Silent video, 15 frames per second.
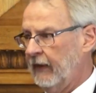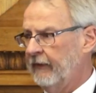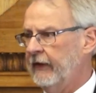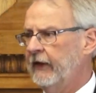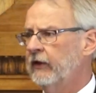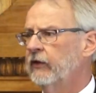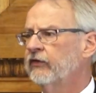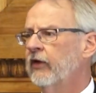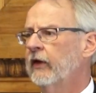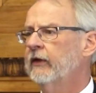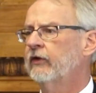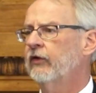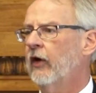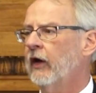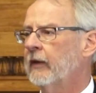And then he goes on to
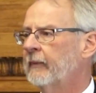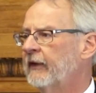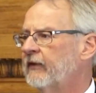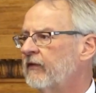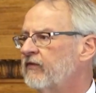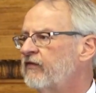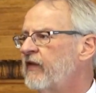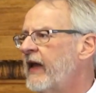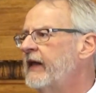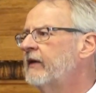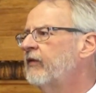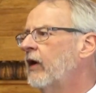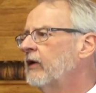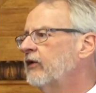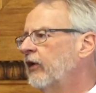talk about the fate
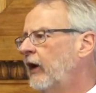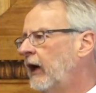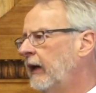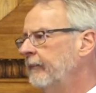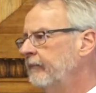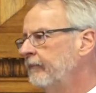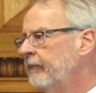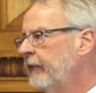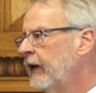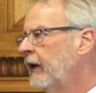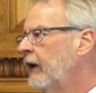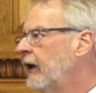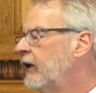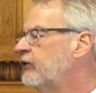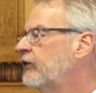of our time
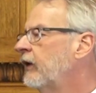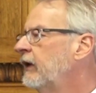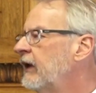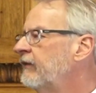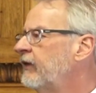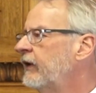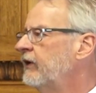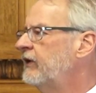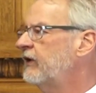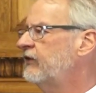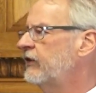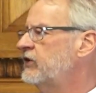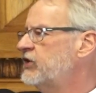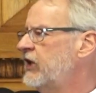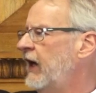is to live in
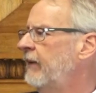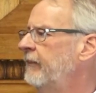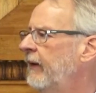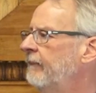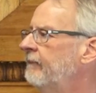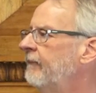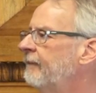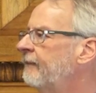disenchantment.